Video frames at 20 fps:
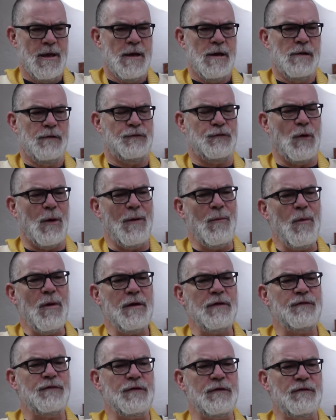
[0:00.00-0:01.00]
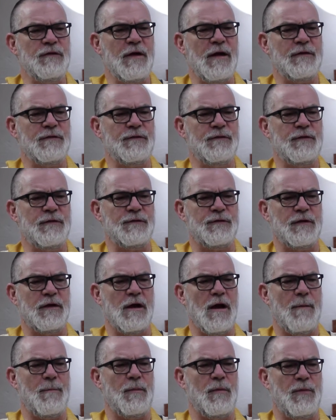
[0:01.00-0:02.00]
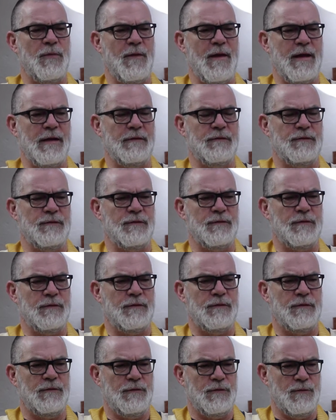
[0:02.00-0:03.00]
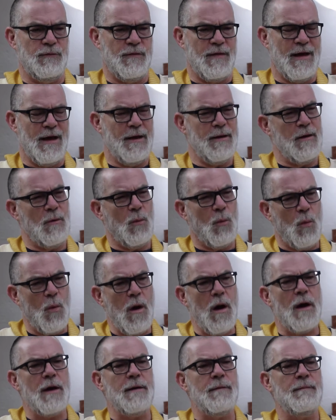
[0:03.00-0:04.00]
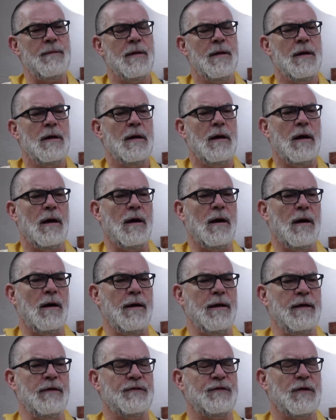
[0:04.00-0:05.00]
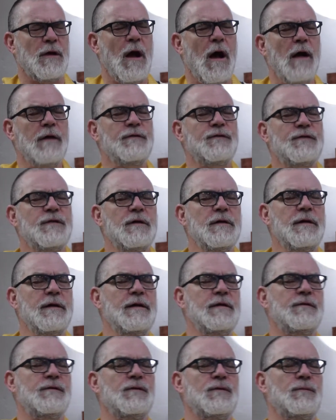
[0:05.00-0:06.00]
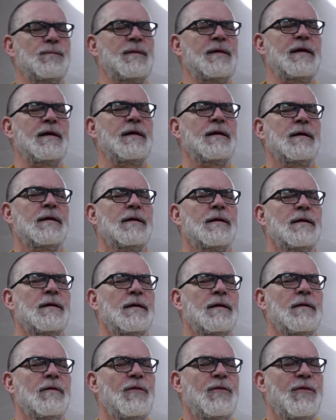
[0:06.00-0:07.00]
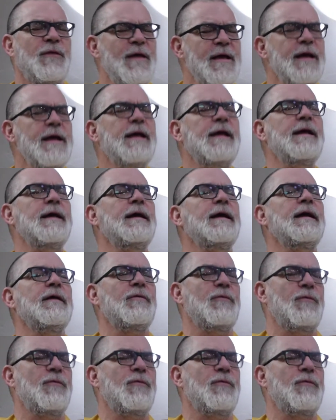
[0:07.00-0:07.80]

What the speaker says: So I want to suggest just a couple things to do then. One is constantly to be thinking it